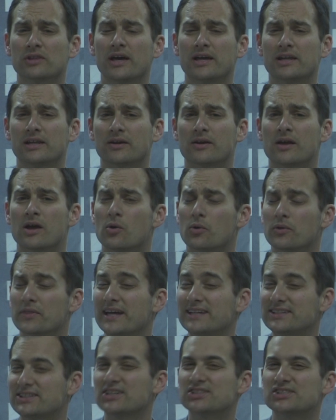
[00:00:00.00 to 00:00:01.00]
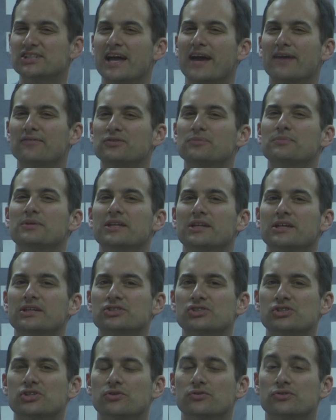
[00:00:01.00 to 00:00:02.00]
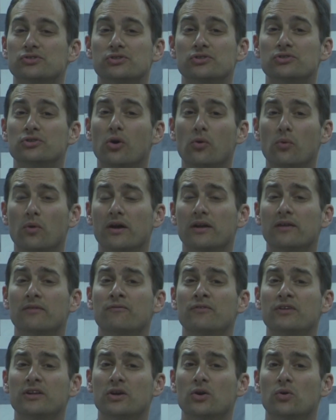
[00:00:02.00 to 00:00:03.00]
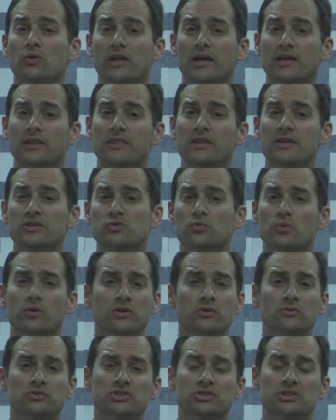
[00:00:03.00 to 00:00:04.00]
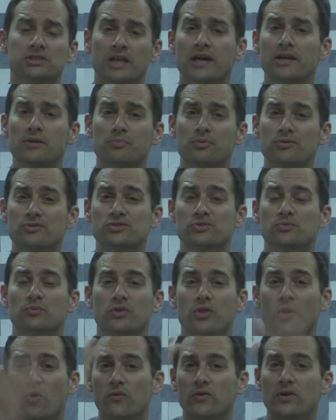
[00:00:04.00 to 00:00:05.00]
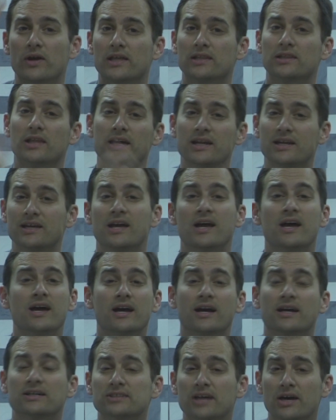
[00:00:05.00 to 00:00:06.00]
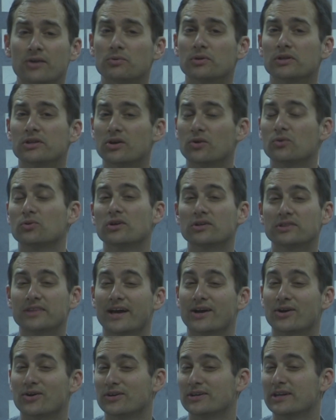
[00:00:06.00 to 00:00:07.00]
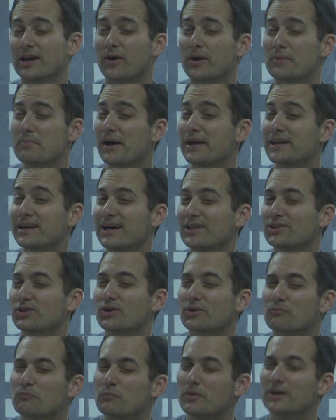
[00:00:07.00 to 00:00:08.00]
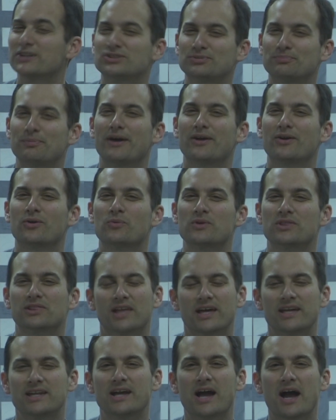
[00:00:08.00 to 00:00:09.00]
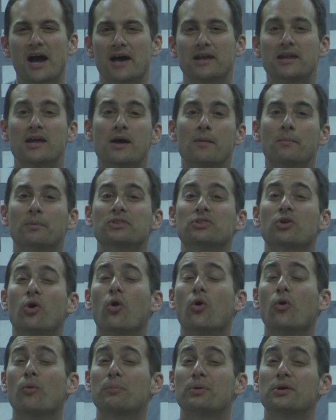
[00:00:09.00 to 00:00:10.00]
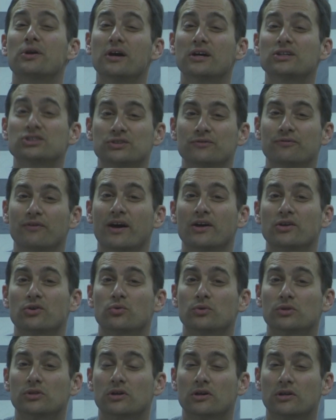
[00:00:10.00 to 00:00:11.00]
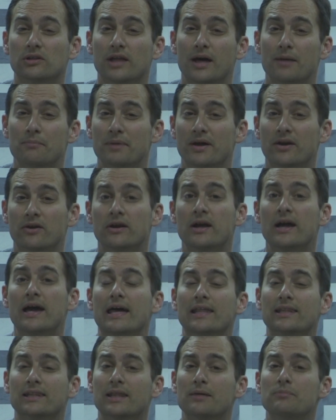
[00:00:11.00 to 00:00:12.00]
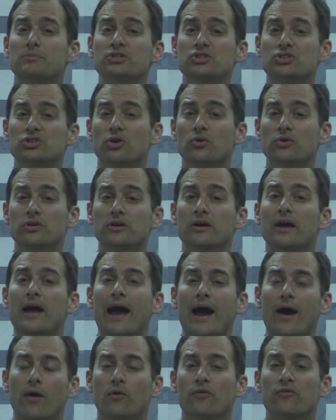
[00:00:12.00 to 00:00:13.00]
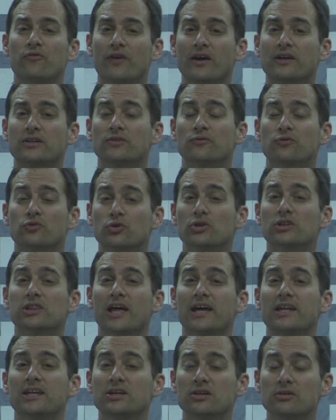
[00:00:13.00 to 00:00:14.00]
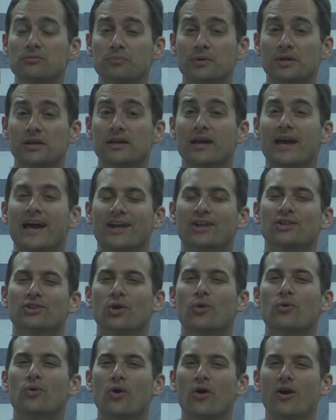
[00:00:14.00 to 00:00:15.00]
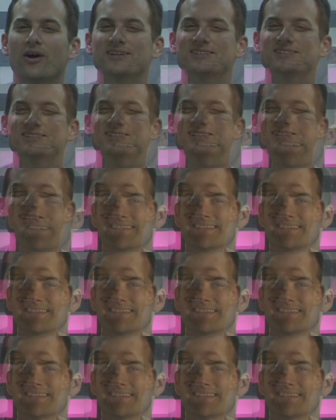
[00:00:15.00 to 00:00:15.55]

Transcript: lighting. Well, that doesn't have to be an excuse. You don't want a video like this where you just light a person with overhead lighting, because I really don't look that good. Now, I might not look much better with lighting on, but the whole production value will look a lot better. And let me show you how effective good lighting could be at a low cost.